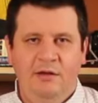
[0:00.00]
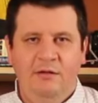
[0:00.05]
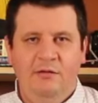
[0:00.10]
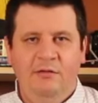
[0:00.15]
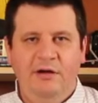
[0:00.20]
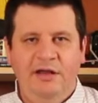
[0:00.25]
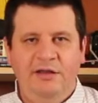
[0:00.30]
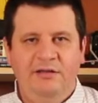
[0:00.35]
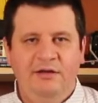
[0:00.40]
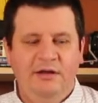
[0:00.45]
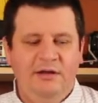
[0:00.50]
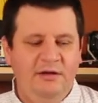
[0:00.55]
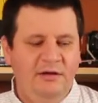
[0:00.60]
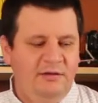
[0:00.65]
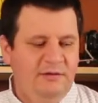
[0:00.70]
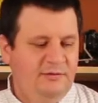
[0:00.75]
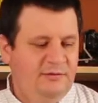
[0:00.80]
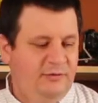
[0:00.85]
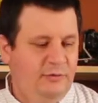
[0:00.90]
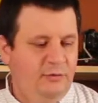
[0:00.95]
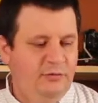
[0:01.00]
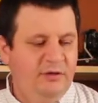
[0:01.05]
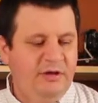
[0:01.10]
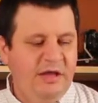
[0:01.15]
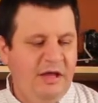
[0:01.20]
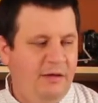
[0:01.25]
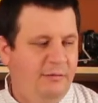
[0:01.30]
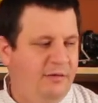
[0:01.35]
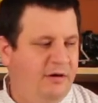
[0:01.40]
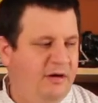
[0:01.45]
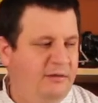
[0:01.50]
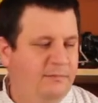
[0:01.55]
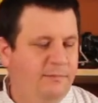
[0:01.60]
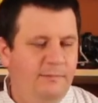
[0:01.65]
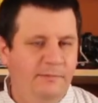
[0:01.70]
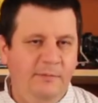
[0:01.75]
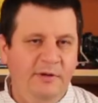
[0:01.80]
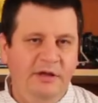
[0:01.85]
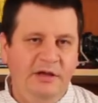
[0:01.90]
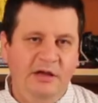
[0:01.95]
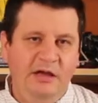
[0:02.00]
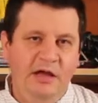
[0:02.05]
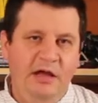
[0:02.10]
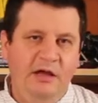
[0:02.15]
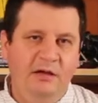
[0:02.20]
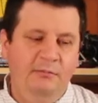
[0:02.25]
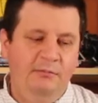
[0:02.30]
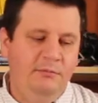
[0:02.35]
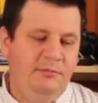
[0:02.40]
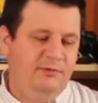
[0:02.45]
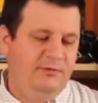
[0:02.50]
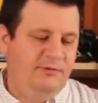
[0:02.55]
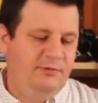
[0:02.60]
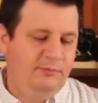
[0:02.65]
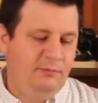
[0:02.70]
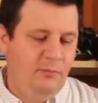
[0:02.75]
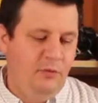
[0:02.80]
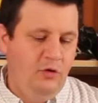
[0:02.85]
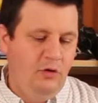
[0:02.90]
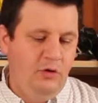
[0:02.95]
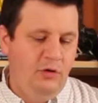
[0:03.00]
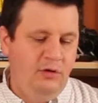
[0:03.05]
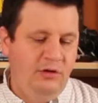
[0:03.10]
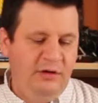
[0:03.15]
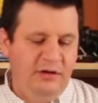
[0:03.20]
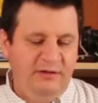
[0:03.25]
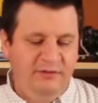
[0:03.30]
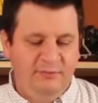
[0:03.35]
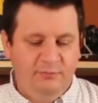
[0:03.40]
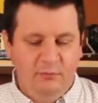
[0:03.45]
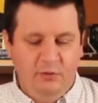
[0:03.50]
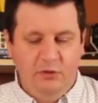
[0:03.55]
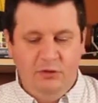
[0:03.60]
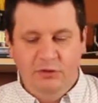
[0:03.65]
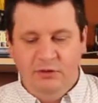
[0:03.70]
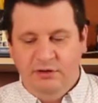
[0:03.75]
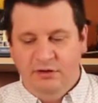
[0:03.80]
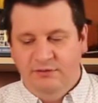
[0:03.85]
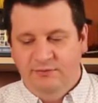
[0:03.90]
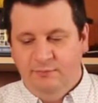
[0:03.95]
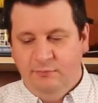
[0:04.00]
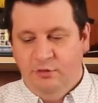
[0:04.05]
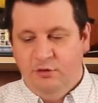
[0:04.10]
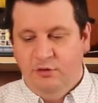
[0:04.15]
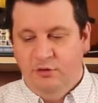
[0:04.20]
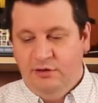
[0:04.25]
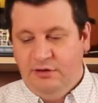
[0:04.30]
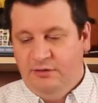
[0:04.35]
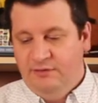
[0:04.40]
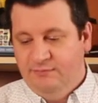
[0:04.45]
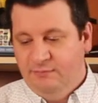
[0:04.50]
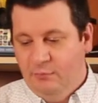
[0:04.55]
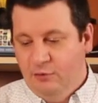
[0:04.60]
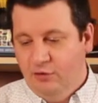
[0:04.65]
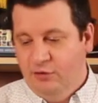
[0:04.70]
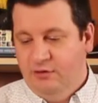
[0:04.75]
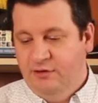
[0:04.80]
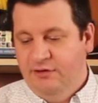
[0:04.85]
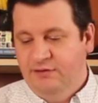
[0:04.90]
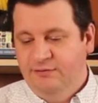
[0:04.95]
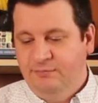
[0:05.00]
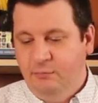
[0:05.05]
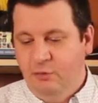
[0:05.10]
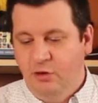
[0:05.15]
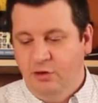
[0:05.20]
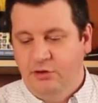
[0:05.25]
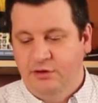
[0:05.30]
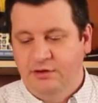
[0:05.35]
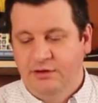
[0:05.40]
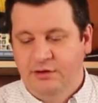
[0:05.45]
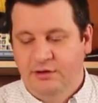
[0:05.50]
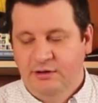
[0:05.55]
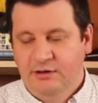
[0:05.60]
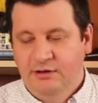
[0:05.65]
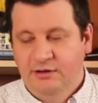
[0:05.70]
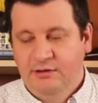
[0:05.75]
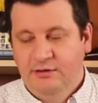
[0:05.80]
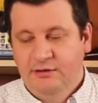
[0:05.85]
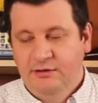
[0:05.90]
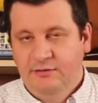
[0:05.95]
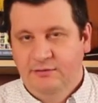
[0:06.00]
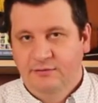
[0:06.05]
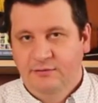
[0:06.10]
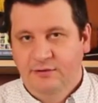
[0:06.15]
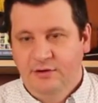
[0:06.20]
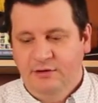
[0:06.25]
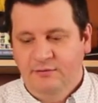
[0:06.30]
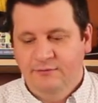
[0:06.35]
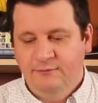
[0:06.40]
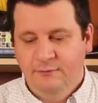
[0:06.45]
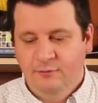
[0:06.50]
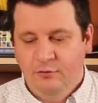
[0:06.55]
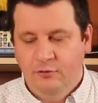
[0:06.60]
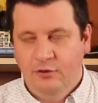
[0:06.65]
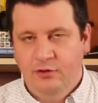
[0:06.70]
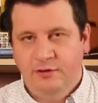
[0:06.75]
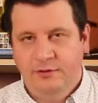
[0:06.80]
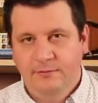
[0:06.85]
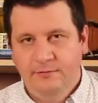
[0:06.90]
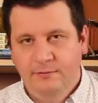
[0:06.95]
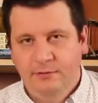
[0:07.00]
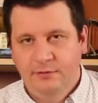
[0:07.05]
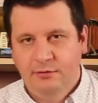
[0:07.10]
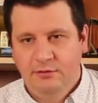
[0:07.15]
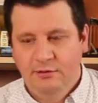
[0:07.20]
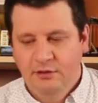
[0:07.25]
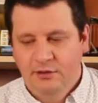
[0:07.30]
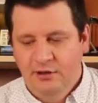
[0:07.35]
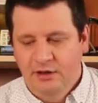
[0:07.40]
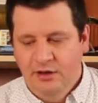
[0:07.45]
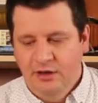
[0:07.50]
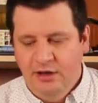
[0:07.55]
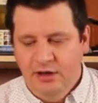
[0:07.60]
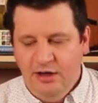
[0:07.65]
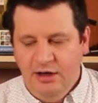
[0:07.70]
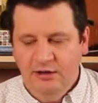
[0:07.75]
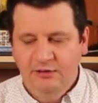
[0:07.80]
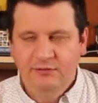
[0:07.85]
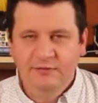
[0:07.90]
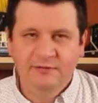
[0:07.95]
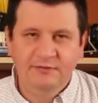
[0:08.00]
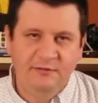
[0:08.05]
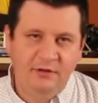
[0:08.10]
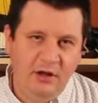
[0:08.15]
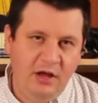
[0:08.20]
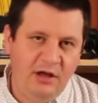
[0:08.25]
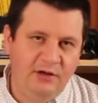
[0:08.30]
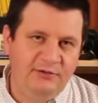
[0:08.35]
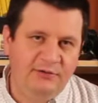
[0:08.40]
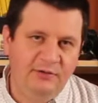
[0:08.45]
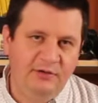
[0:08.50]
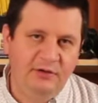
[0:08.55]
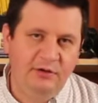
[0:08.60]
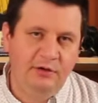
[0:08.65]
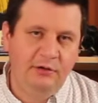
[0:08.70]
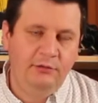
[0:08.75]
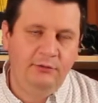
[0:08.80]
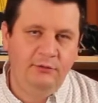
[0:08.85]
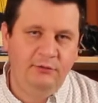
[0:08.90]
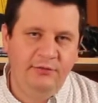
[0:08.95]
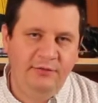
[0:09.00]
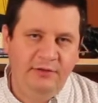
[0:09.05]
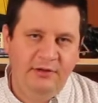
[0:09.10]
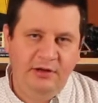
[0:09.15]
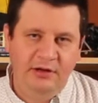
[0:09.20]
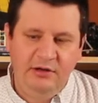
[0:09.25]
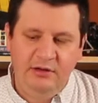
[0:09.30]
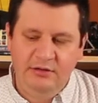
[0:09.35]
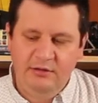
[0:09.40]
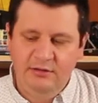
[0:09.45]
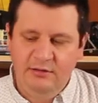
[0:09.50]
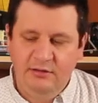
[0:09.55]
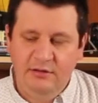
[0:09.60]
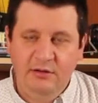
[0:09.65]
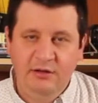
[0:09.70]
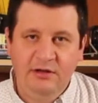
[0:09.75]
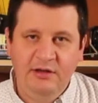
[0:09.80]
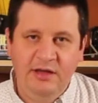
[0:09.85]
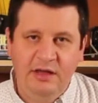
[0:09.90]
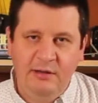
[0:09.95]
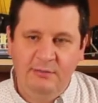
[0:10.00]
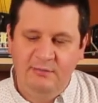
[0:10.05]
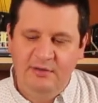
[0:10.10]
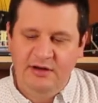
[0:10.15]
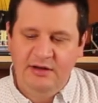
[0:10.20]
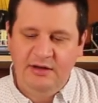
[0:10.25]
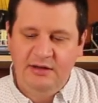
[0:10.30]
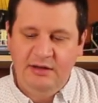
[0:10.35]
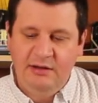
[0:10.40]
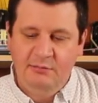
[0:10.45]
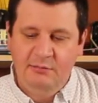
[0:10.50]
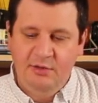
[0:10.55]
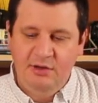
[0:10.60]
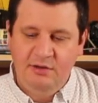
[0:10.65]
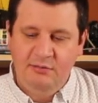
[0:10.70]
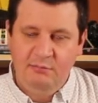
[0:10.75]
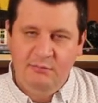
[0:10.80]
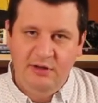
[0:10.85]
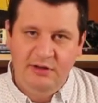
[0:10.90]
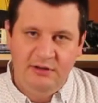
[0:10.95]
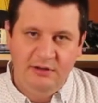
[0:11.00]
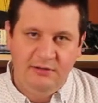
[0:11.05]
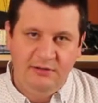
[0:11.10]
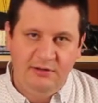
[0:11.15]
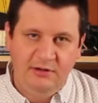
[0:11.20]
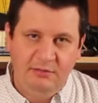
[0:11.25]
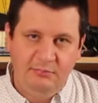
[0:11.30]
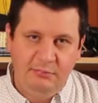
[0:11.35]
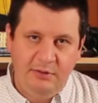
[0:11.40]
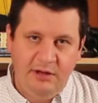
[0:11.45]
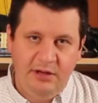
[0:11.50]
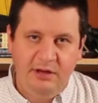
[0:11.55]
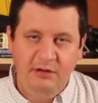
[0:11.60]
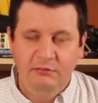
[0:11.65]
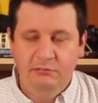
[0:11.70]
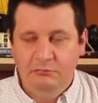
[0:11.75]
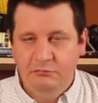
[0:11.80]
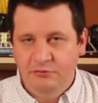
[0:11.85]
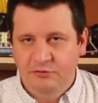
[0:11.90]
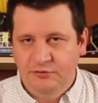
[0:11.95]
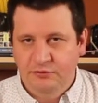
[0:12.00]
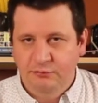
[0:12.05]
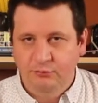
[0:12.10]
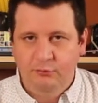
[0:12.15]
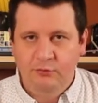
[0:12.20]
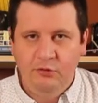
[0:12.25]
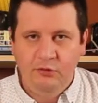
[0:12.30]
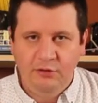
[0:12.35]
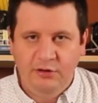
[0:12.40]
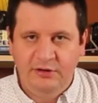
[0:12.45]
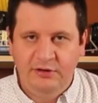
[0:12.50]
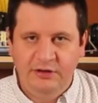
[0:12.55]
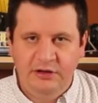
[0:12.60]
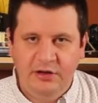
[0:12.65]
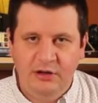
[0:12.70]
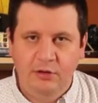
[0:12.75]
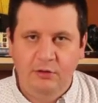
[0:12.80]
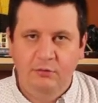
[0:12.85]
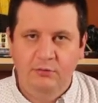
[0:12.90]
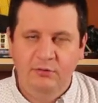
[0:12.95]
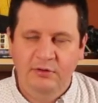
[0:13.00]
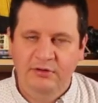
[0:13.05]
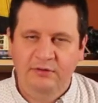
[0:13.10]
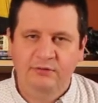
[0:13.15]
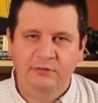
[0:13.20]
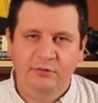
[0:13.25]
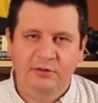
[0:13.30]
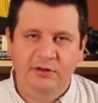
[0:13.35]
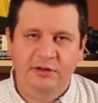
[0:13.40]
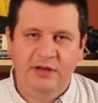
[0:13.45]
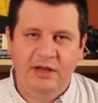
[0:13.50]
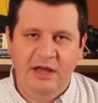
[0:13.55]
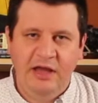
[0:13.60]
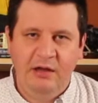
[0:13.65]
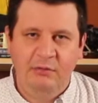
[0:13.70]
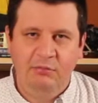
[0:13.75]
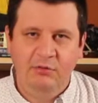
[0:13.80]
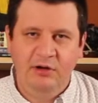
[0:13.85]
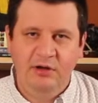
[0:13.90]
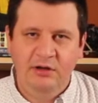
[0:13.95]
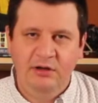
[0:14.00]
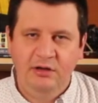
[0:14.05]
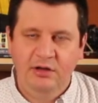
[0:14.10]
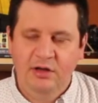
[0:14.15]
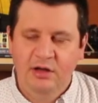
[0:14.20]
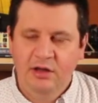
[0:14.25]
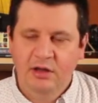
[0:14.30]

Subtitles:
Alright, so the camera become smaller and smaller and smaller and smaller and smaller. Therefore, it is logical to think the camera can be embedded in a pen, which we already know it's already happening,